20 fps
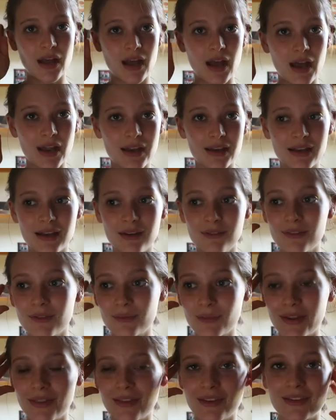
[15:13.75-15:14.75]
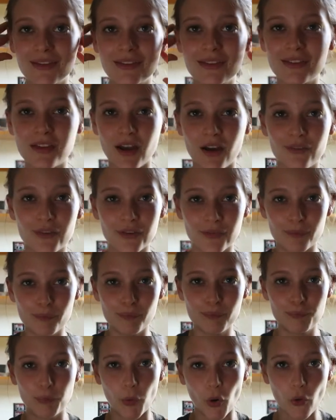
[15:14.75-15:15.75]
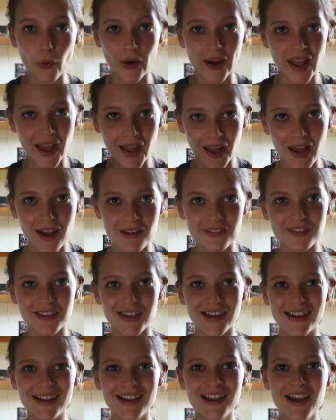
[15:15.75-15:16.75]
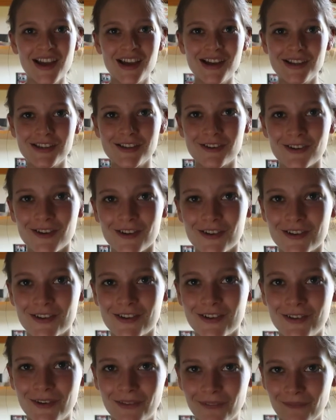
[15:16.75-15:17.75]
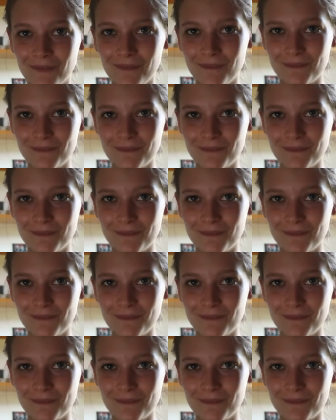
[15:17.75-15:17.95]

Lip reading: and even when the stuff is boring AF, like neurological